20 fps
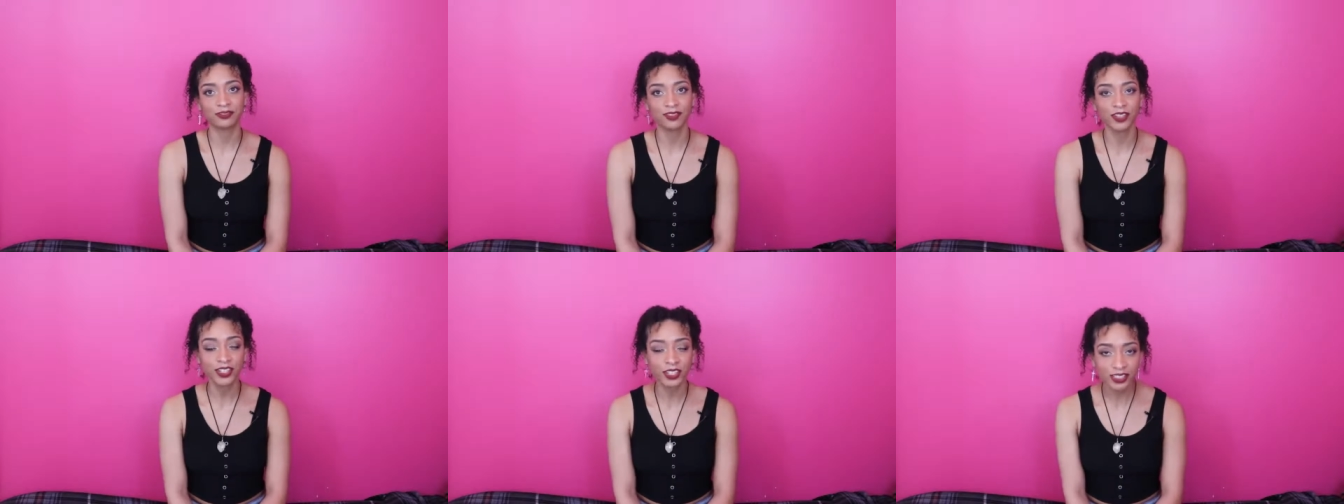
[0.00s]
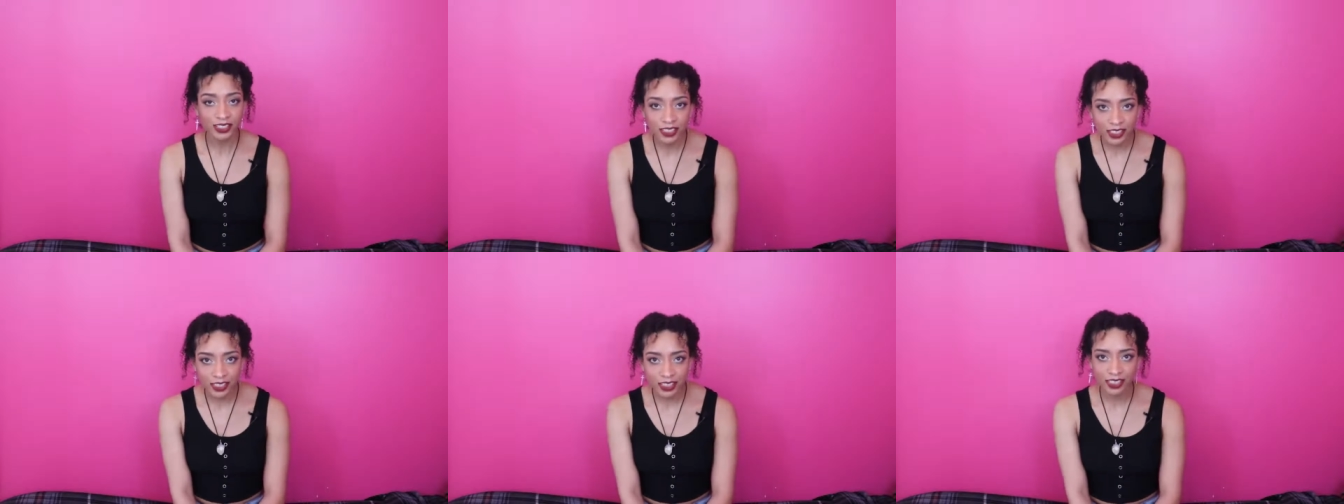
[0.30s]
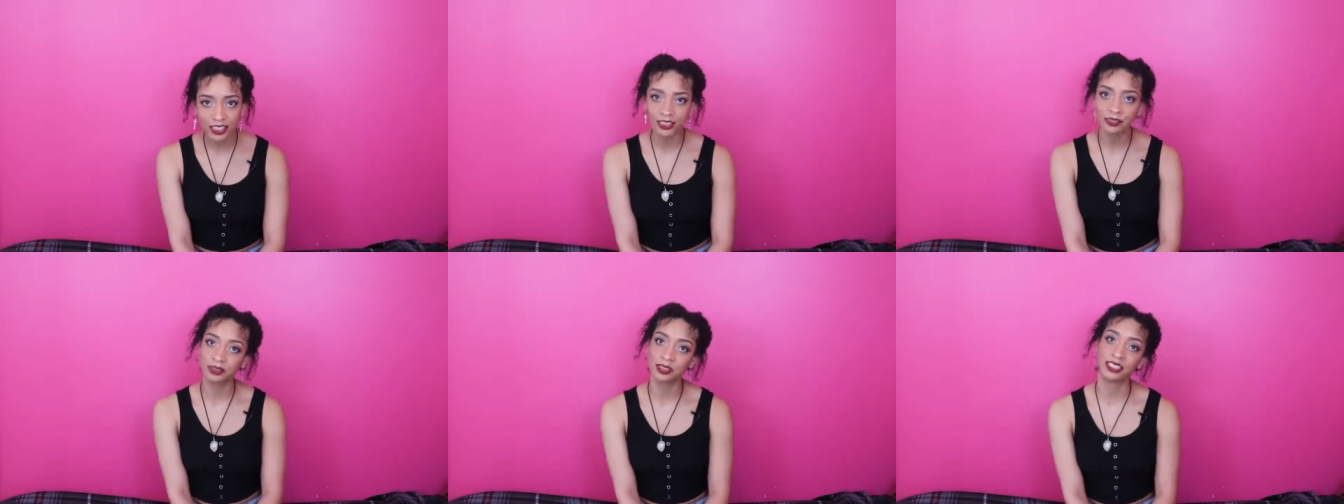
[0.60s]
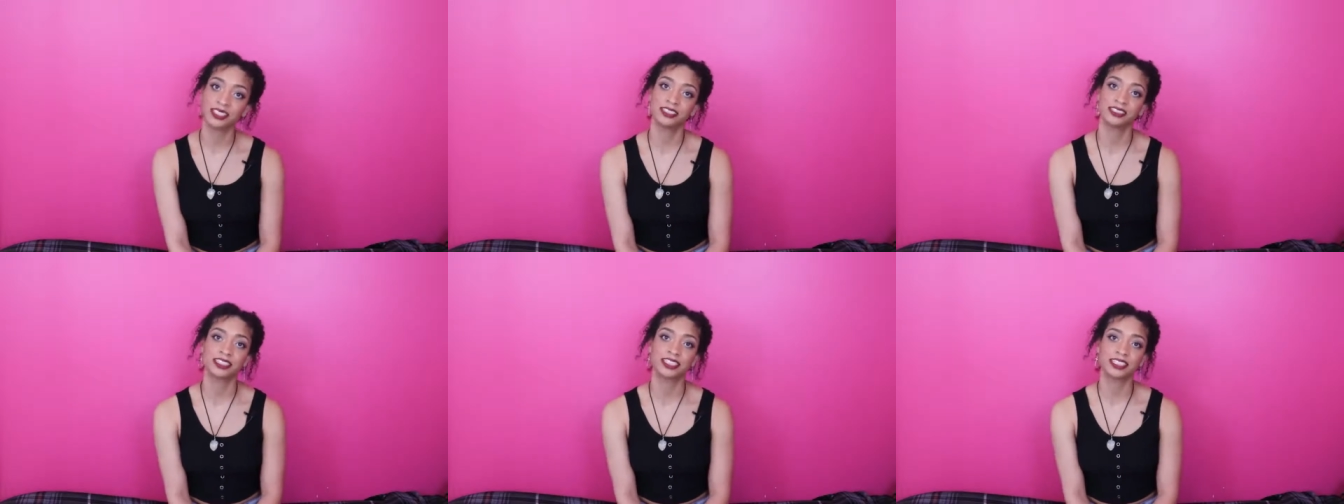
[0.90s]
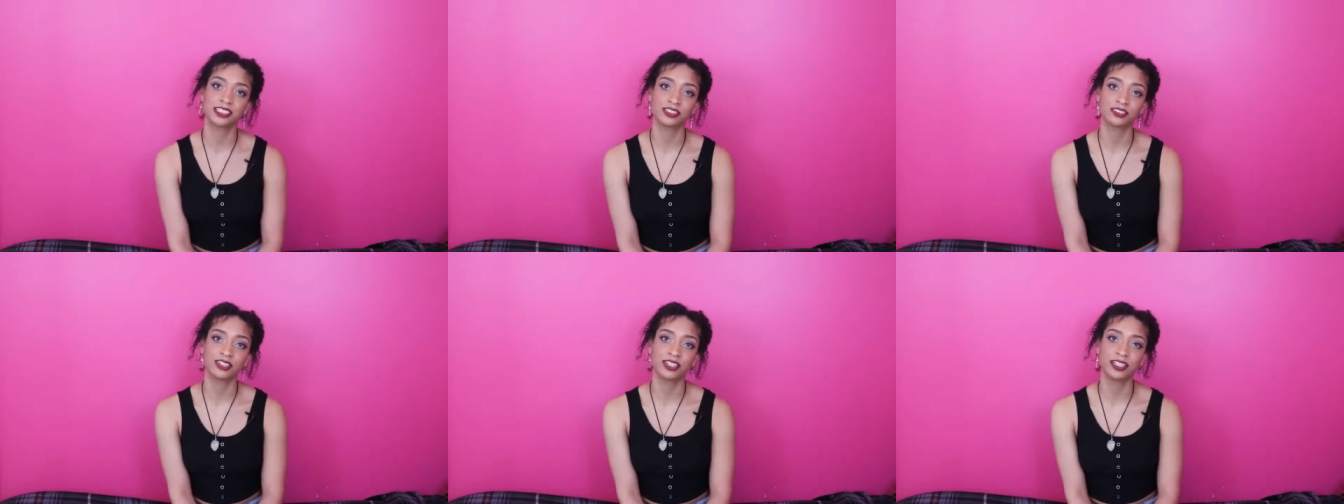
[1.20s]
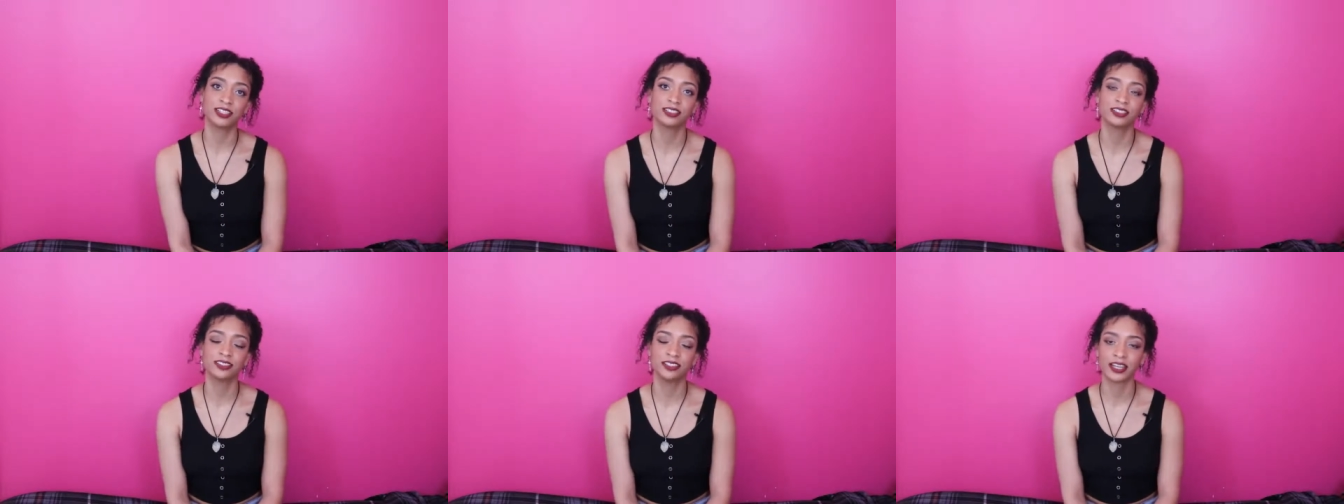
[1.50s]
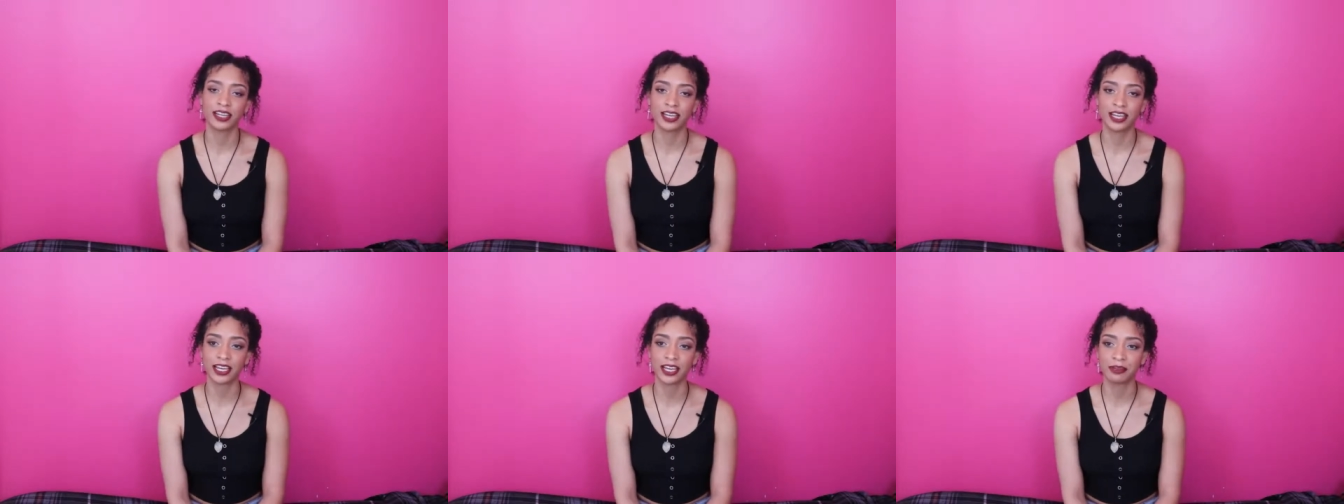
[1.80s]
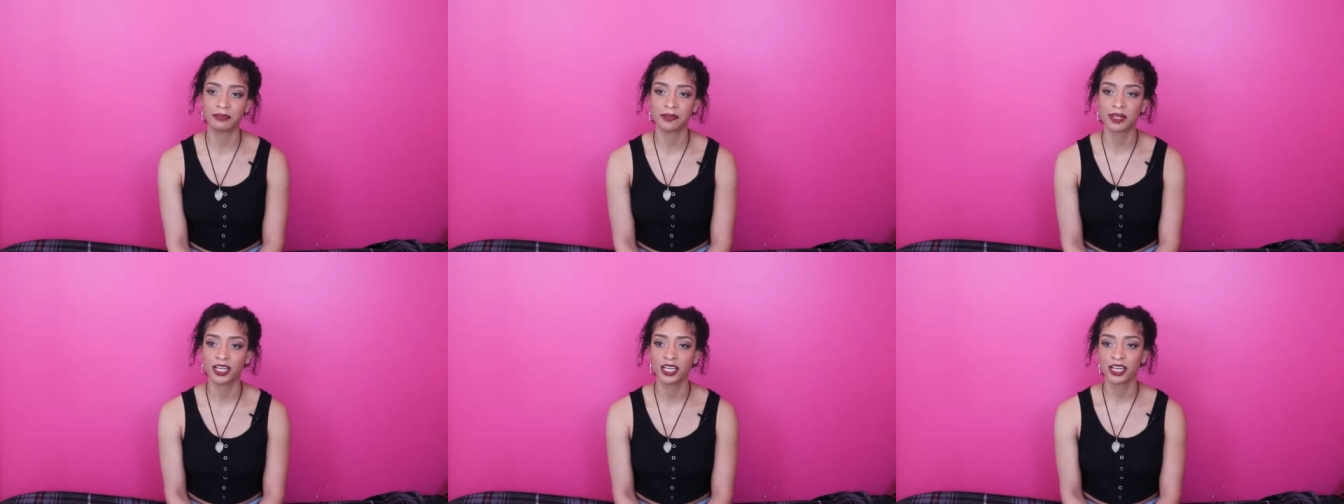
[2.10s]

further with this next creator named